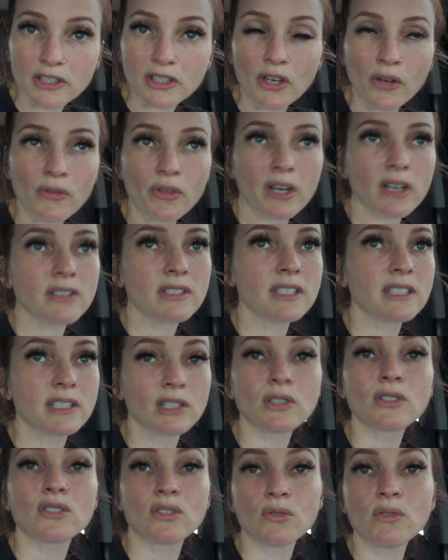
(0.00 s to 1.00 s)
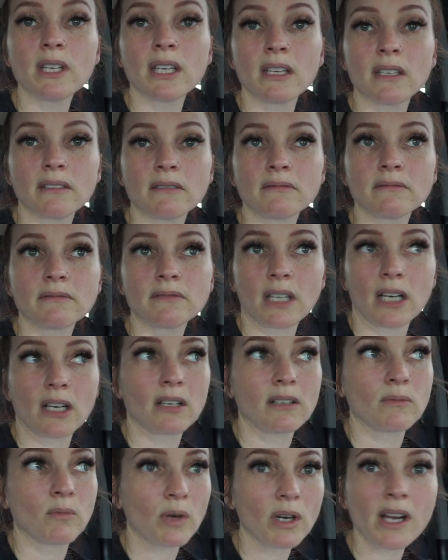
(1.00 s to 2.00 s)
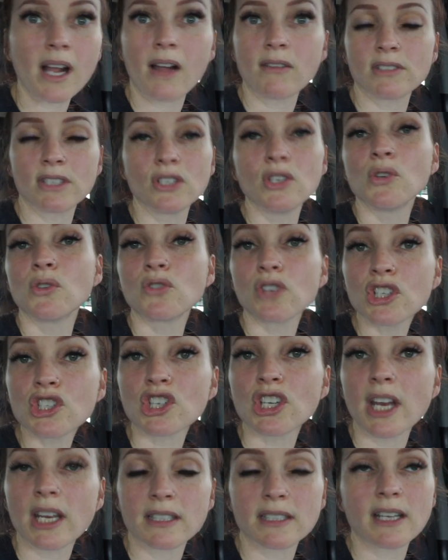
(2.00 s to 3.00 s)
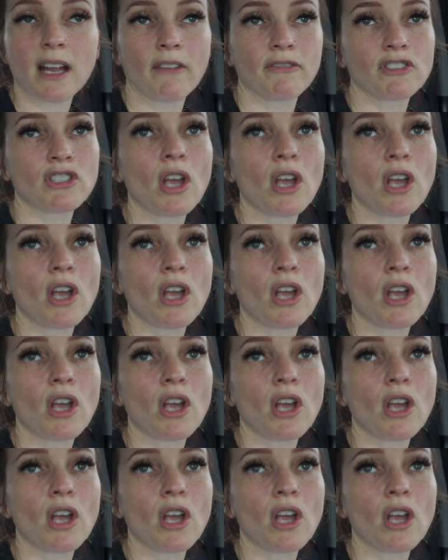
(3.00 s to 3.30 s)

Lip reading: You know, they're still doing their workouts and nutrition and stuff.